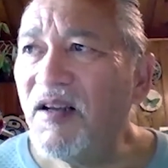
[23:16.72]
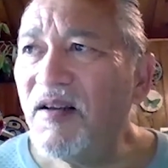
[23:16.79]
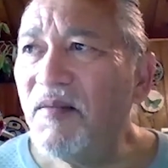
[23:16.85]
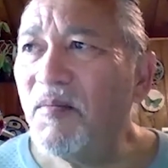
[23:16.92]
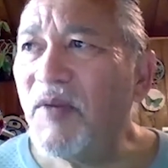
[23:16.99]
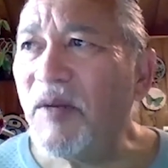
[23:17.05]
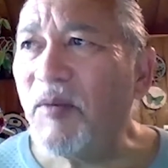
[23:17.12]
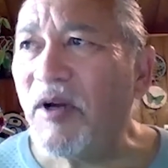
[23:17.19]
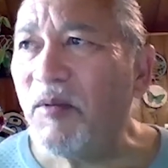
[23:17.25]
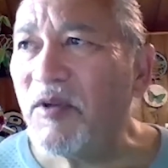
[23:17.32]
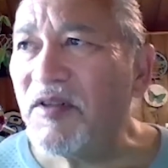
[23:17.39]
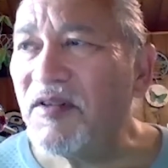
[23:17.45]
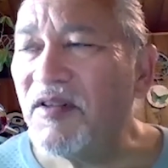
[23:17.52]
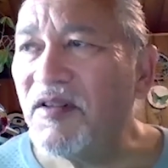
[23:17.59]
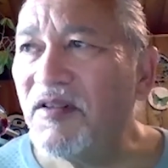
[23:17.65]
my
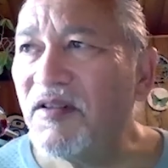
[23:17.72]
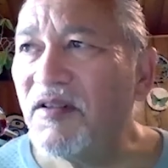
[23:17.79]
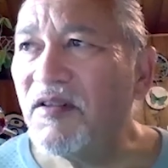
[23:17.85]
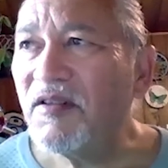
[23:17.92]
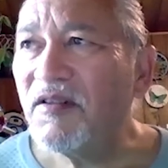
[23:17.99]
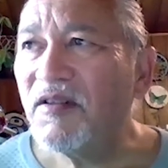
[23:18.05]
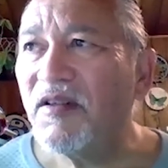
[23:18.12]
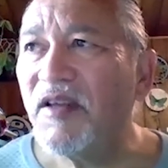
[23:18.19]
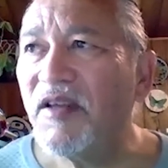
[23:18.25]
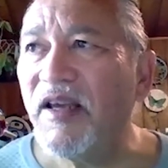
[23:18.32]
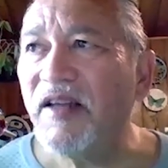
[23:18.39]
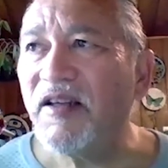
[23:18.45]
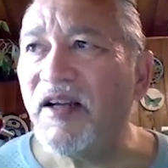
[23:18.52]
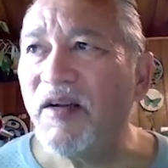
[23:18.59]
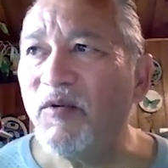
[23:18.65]
publicist
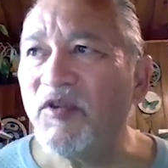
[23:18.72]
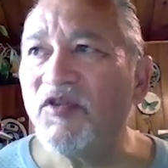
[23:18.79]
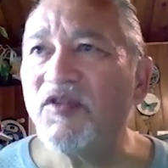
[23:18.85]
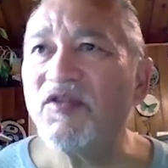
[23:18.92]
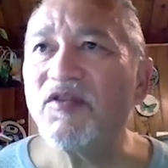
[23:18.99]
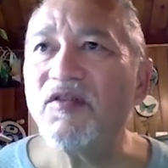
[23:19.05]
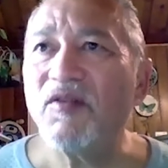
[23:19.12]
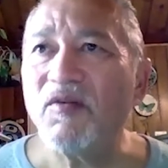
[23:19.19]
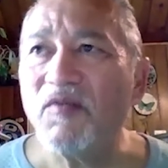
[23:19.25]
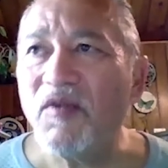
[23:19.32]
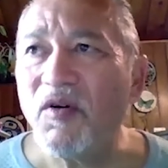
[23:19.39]
and I would just